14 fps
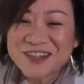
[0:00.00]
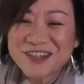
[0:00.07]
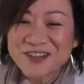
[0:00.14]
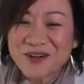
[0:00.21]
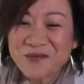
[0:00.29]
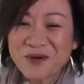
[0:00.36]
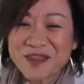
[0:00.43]

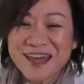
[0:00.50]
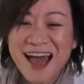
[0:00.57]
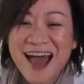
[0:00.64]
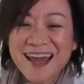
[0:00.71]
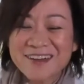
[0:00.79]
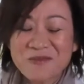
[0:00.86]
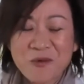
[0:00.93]
So with
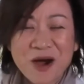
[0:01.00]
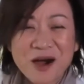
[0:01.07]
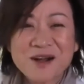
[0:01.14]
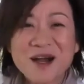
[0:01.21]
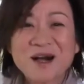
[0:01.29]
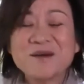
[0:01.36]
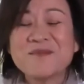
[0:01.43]
that,
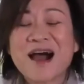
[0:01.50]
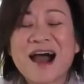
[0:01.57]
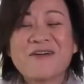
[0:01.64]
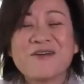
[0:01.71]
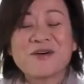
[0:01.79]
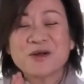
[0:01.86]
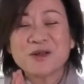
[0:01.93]
welcome
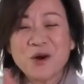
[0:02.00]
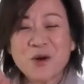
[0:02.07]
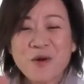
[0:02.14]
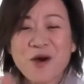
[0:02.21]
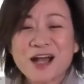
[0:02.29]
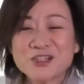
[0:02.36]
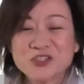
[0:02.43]
our global
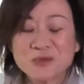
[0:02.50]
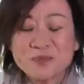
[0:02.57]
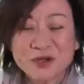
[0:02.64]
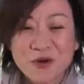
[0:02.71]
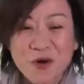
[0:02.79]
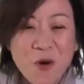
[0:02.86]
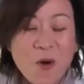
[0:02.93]

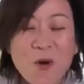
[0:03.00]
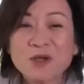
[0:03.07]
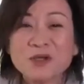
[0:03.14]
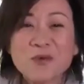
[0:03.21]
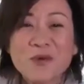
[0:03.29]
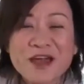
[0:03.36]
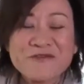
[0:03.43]
entrepreneur all the
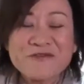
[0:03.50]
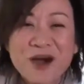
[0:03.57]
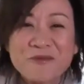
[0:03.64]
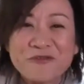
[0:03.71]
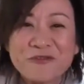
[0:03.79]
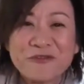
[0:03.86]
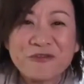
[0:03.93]
way from
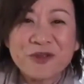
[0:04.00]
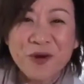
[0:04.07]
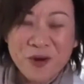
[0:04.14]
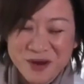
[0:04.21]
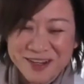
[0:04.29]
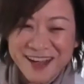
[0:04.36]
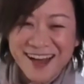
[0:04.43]

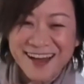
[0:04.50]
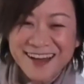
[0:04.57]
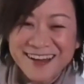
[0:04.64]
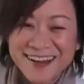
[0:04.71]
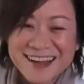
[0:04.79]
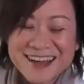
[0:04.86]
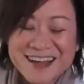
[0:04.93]
Florida,
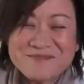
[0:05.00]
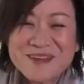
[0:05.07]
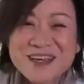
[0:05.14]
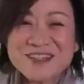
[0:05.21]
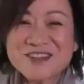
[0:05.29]
Miss